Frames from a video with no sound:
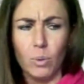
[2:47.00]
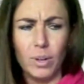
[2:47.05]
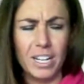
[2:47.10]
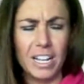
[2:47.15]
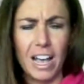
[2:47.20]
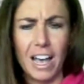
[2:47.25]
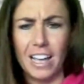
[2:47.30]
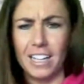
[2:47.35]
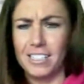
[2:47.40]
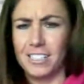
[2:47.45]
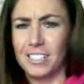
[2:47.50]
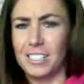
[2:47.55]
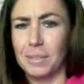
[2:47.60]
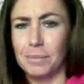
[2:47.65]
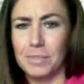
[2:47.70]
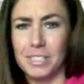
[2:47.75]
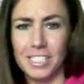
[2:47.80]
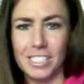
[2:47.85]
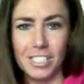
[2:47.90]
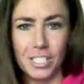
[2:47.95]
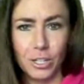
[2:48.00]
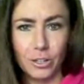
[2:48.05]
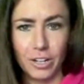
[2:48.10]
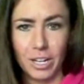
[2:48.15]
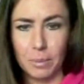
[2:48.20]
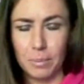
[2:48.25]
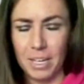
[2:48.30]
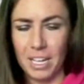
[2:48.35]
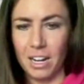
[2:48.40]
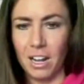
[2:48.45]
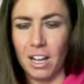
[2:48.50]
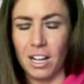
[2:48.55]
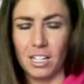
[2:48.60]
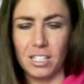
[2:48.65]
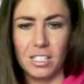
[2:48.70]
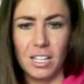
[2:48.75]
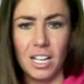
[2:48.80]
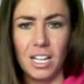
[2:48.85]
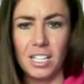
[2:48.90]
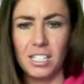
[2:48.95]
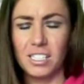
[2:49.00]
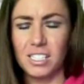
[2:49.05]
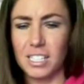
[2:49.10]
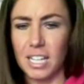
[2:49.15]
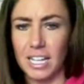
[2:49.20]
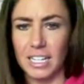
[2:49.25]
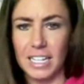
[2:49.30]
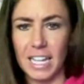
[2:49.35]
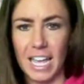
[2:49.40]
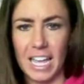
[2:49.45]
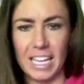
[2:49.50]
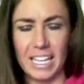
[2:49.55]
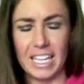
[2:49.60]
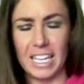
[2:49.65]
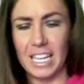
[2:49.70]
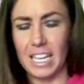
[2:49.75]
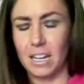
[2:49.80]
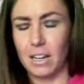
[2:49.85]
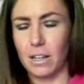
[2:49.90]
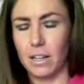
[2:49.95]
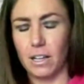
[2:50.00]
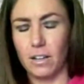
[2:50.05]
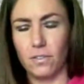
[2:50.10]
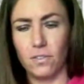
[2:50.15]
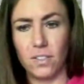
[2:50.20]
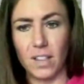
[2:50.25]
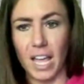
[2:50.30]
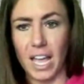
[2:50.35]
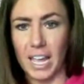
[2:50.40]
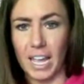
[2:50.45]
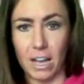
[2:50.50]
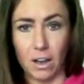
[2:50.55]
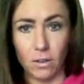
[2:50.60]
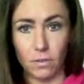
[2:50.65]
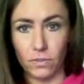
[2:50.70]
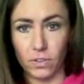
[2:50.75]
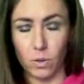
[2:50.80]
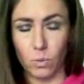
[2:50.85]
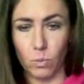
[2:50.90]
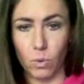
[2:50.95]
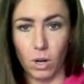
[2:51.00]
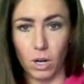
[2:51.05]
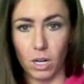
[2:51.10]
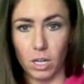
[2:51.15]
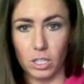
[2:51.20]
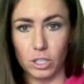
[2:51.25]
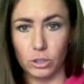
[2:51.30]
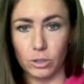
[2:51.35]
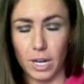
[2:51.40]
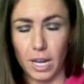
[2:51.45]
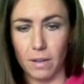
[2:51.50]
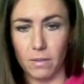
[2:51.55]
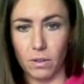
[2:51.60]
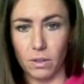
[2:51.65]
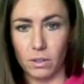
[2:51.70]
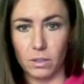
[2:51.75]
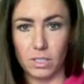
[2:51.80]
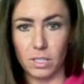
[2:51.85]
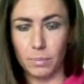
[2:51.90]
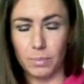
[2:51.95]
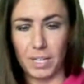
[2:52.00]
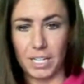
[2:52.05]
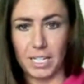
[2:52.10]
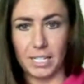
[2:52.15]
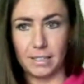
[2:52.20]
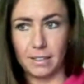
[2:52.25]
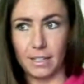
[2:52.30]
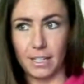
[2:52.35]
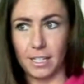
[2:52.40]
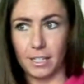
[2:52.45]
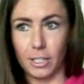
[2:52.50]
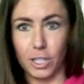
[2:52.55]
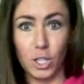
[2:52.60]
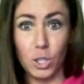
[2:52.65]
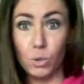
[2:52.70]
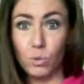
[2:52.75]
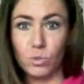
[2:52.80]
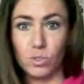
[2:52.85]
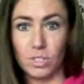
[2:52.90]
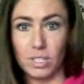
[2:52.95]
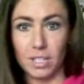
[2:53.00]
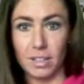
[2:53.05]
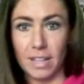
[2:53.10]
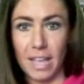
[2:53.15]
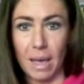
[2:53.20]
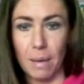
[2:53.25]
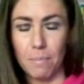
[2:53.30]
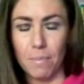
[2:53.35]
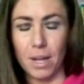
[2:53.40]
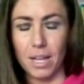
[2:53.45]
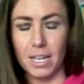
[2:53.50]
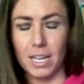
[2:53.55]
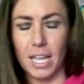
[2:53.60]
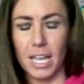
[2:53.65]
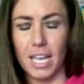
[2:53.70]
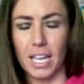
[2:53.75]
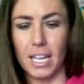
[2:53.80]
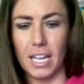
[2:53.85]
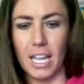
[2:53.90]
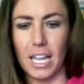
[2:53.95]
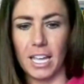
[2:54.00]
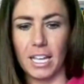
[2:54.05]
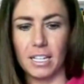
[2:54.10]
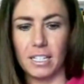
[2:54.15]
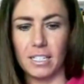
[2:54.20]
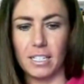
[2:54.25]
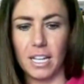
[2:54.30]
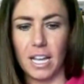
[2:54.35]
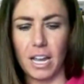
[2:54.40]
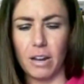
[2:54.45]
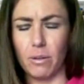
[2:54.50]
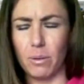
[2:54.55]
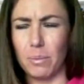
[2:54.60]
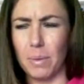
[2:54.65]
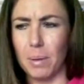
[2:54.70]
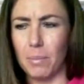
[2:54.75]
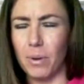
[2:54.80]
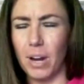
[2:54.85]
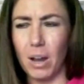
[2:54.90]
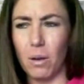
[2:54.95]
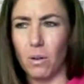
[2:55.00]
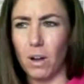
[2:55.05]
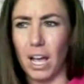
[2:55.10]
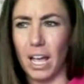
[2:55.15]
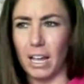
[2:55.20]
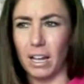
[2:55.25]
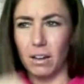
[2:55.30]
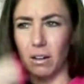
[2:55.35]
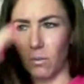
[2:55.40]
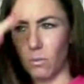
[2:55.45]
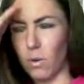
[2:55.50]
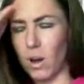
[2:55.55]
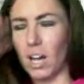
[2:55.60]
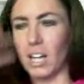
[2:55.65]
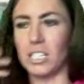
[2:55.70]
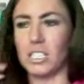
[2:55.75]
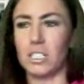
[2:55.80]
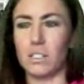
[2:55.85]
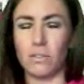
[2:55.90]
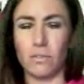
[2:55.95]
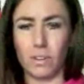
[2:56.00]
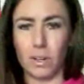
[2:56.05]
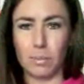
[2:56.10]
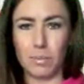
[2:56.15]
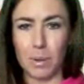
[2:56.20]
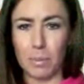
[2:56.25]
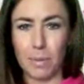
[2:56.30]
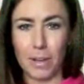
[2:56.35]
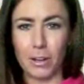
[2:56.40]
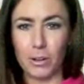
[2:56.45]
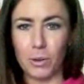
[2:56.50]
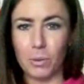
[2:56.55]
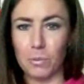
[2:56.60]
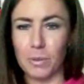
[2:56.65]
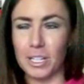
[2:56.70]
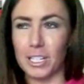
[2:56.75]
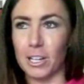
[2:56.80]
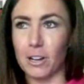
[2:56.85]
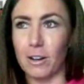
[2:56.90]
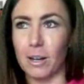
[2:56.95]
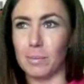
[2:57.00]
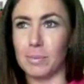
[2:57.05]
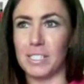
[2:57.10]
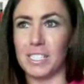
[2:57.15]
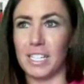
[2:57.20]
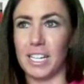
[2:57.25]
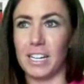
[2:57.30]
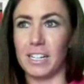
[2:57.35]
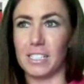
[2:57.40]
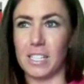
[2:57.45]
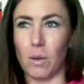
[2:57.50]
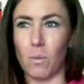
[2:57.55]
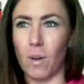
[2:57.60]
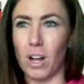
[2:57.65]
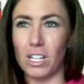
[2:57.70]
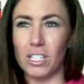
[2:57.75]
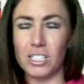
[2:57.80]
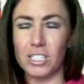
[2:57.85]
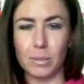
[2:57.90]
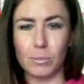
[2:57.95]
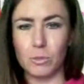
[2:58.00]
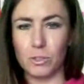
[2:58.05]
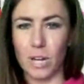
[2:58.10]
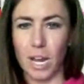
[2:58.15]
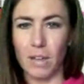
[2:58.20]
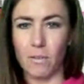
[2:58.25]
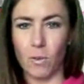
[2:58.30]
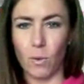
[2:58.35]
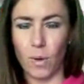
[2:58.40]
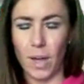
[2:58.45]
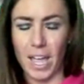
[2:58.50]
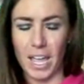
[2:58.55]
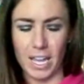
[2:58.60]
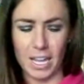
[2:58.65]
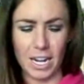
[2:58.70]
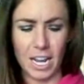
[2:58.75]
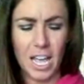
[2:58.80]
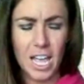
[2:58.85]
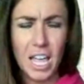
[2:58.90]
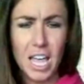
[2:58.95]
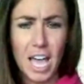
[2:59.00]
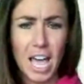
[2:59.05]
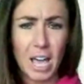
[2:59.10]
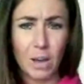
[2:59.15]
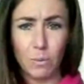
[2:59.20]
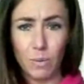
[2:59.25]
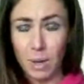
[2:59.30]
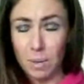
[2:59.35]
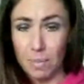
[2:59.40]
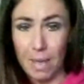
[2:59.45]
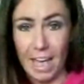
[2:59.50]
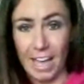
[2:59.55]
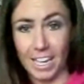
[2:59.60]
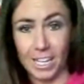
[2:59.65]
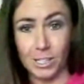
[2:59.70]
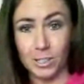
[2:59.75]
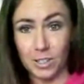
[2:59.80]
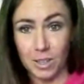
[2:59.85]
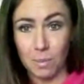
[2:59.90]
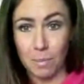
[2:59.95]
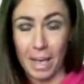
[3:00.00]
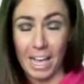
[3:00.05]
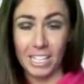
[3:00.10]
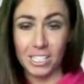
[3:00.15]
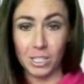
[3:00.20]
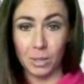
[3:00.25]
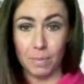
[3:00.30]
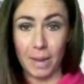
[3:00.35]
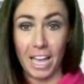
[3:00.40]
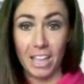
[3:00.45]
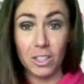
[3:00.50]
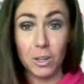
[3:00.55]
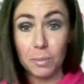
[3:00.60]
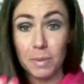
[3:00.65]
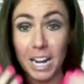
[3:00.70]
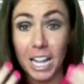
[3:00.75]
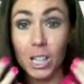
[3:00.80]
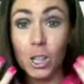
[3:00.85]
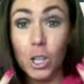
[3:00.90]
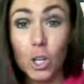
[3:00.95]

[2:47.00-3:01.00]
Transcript: We'd gotten some disagreement on Sunday. He had a fly out for work, travel to be in, in Houston that Monday. And I remember I, I watched from the bedroom window upstairs. I watched him drive away and I went back into the master bathroom and I